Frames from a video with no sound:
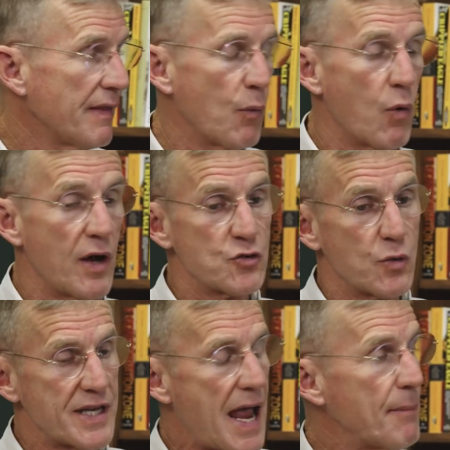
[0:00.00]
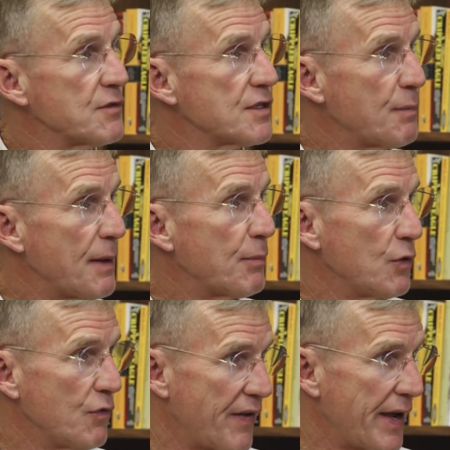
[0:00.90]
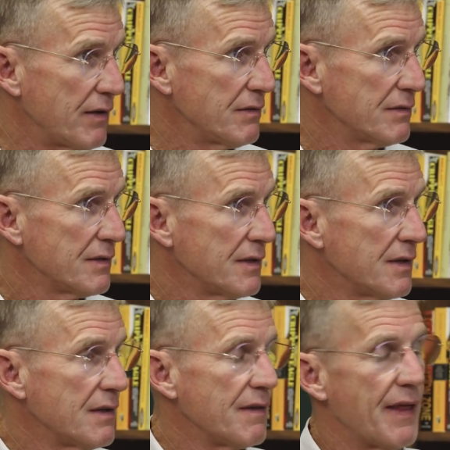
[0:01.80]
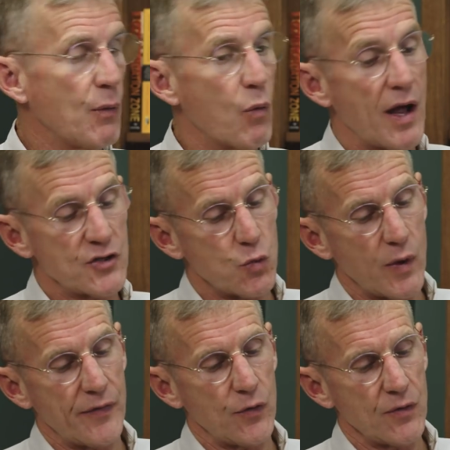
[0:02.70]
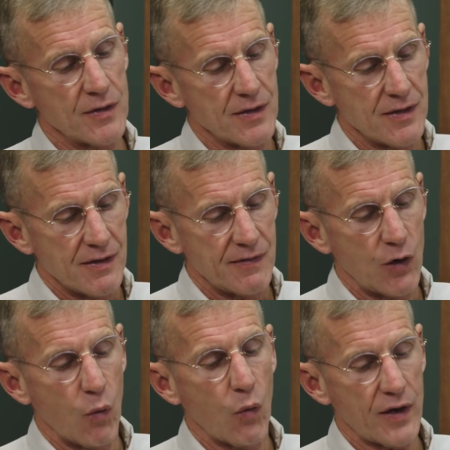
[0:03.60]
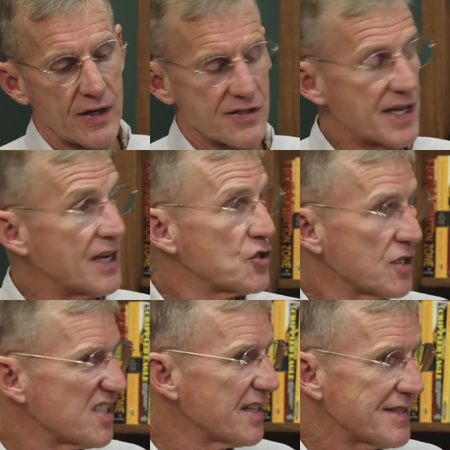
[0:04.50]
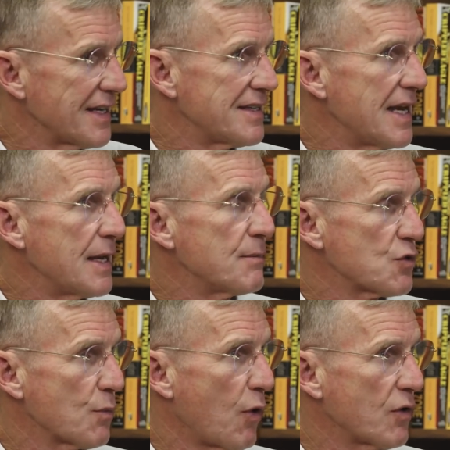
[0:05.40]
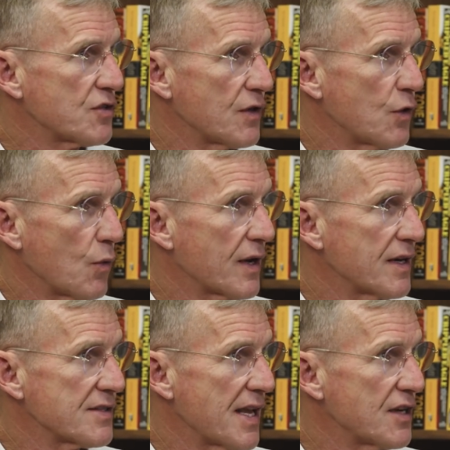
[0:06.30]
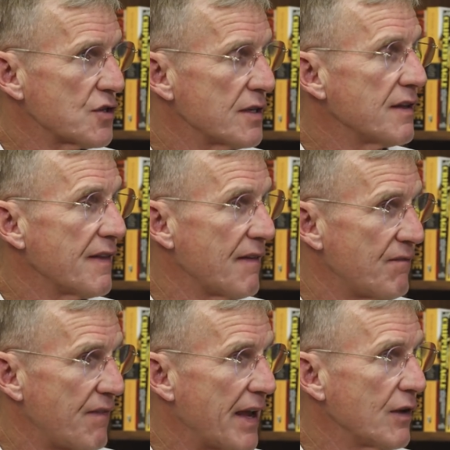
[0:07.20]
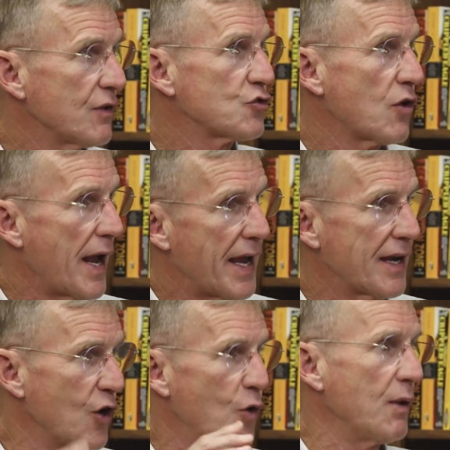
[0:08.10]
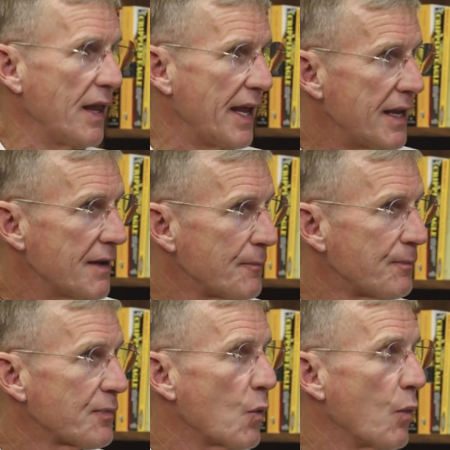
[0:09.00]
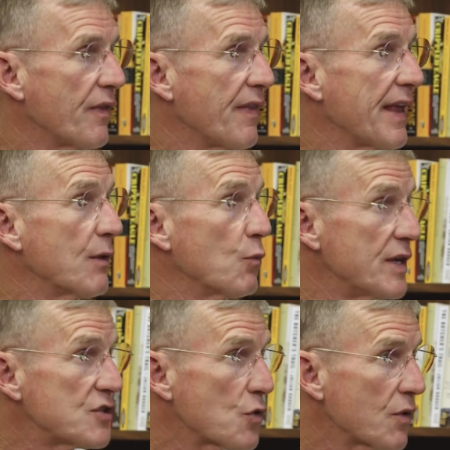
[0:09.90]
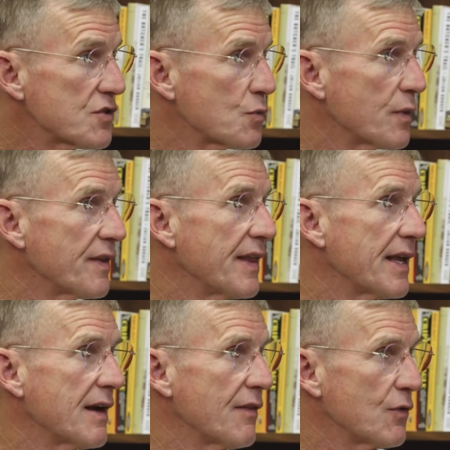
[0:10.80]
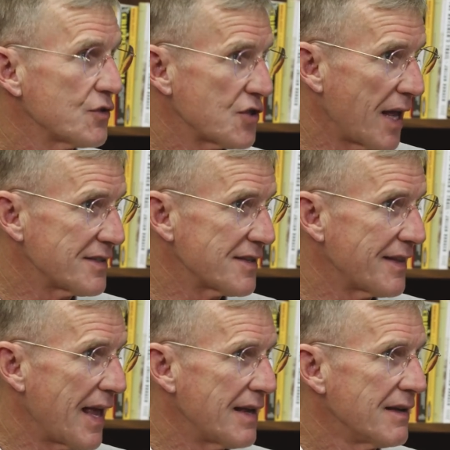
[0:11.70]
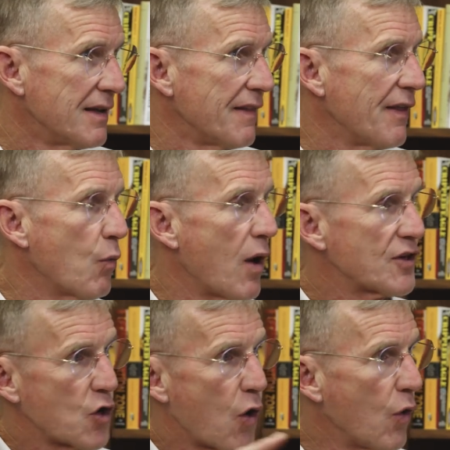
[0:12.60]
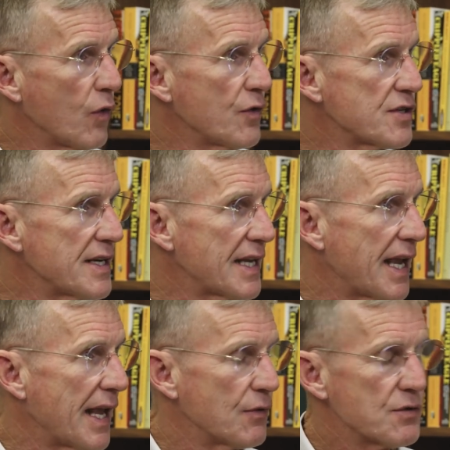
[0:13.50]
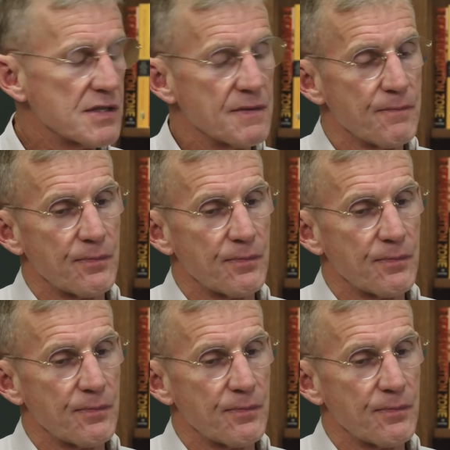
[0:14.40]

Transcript: They watch what's happened to people who fail. They watch whether the organizations, let's say teams or parts of the organization that fail trying nobly, whether they get resourced, whether they get other shots at that. They'll watch all those indicators